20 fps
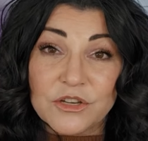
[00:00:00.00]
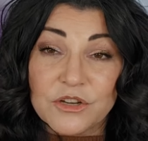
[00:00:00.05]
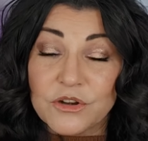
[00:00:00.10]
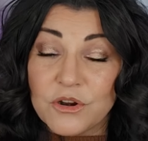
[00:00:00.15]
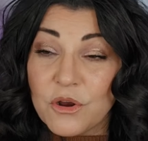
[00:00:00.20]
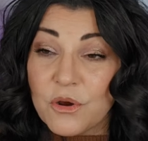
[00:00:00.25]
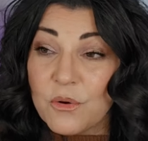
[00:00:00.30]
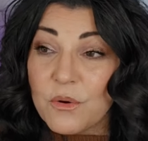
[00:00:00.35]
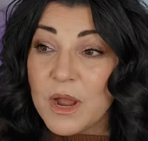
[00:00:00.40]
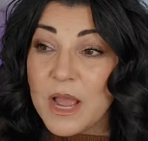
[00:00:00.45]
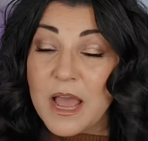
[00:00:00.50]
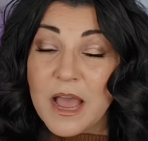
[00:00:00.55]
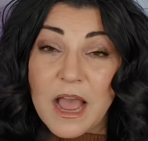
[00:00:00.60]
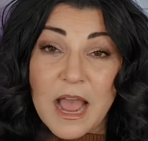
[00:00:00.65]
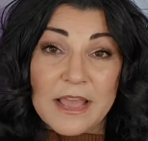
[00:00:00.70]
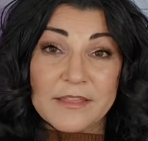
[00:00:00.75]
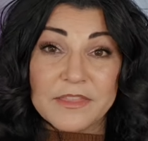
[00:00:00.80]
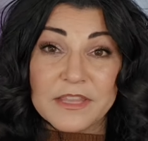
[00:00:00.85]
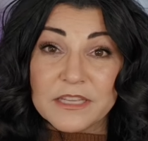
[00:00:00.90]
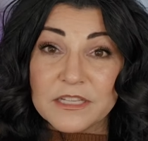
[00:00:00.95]
You know,
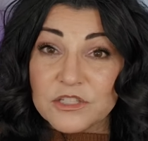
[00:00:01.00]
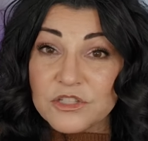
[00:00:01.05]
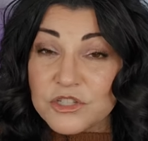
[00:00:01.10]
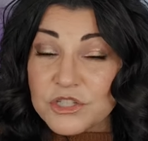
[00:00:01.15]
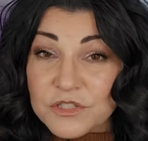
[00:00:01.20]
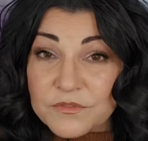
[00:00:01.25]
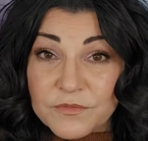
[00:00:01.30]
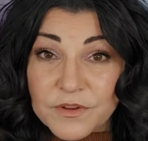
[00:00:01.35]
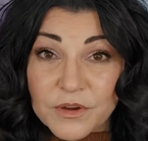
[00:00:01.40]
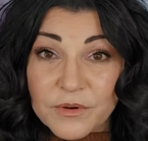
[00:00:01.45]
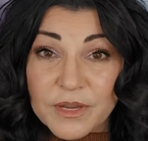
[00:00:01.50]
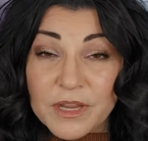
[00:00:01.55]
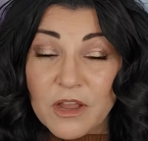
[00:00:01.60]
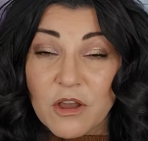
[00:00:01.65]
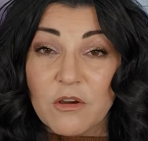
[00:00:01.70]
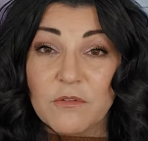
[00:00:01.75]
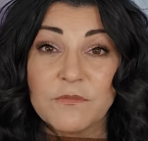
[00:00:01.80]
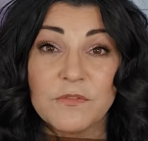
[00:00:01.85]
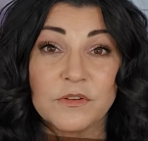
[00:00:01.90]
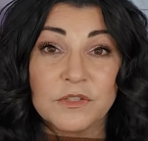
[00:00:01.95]
I think it's just very
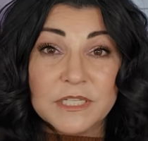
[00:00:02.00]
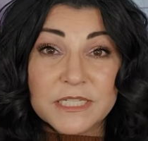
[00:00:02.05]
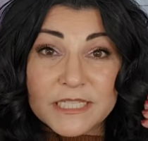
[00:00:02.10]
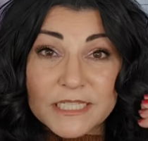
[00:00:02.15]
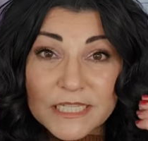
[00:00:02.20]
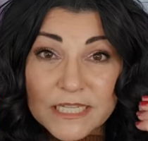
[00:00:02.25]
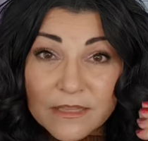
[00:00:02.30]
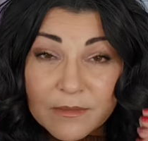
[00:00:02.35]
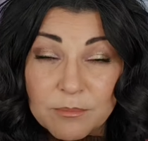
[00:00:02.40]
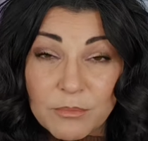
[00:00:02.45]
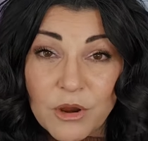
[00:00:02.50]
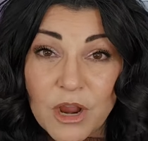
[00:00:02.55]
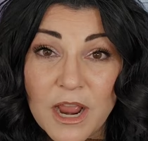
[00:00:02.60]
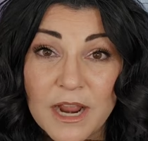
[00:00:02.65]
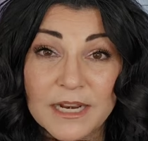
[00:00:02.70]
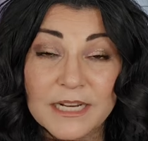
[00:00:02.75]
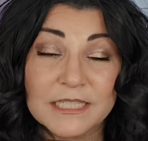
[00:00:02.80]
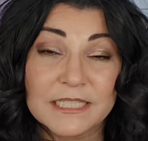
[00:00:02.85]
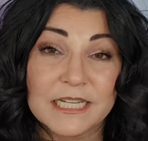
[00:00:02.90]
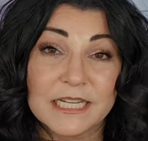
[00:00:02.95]
helpful to see the
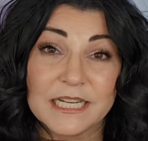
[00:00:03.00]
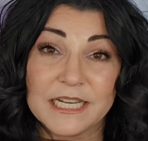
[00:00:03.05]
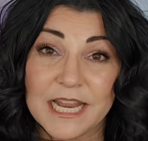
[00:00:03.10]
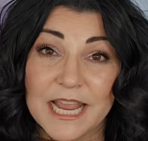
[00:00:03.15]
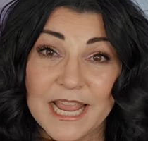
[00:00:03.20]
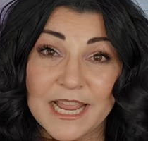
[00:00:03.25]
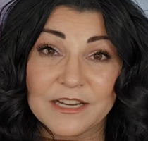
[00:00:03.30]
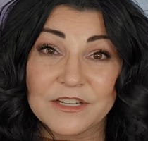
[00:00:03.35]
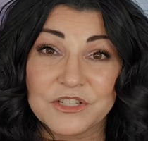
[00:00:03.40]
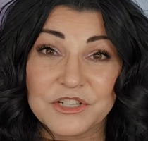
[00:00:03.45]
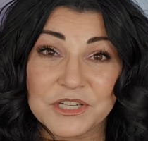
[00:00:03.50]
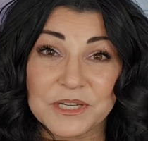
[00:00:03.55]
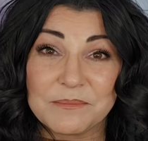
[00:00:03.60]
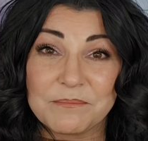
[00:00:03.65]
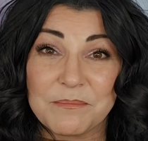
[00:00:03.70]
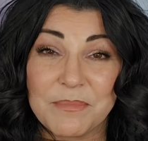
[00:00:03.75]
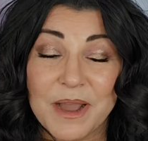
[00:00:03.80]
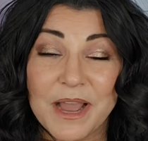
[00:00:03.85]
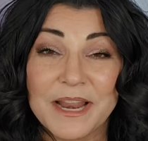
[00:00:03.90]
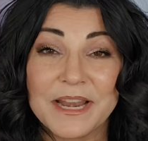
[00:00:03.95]
product in
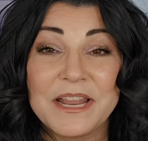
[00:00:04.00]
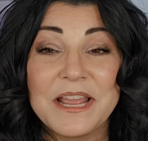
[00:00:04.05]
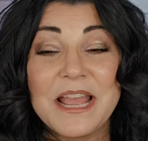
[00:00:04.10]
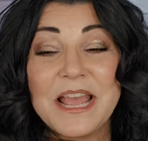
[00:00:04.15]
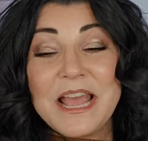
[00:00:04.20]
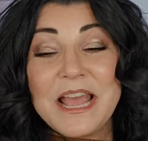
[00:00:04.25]
action. But